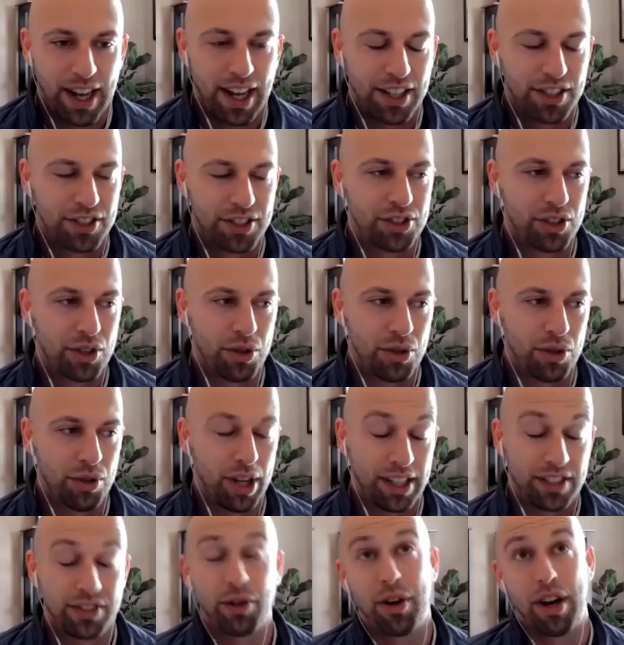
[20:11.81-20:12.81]
I sold
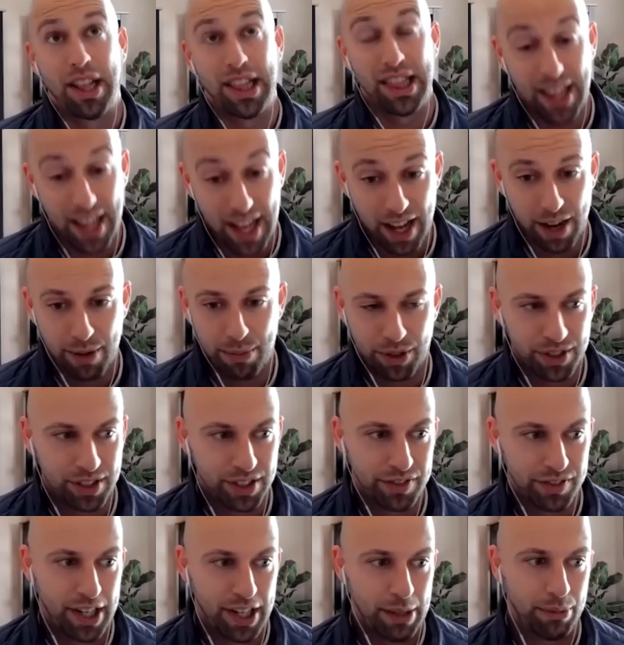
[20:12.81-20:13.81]
I sold a lot of
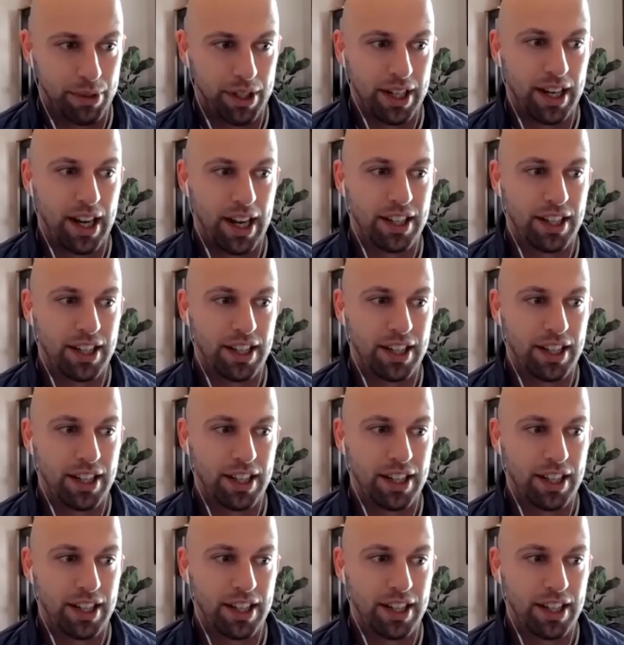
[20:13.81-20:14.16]
multifamily.